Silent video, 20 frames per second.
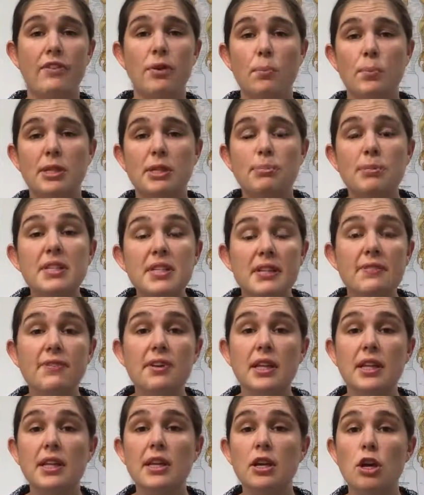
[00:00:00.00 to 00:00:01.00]
and we're
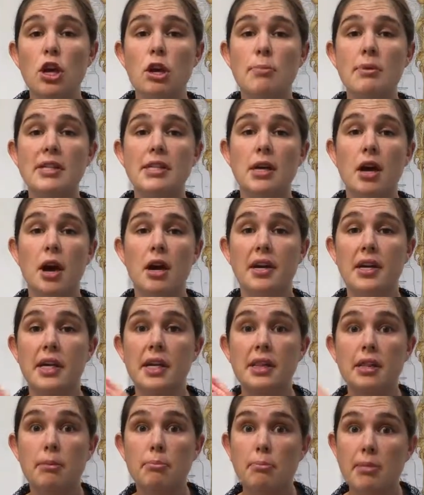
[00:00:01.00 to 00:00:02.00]
specifically going to be
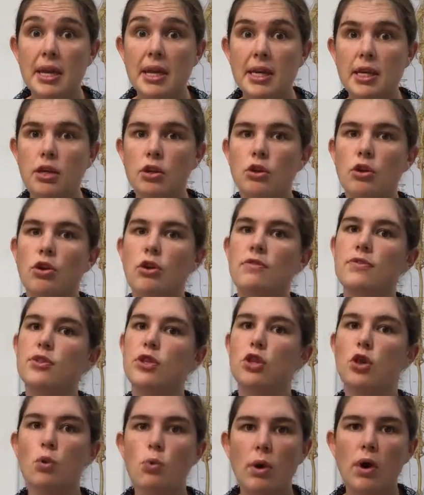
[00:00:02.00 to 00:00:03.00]
targeting the median nerve, so the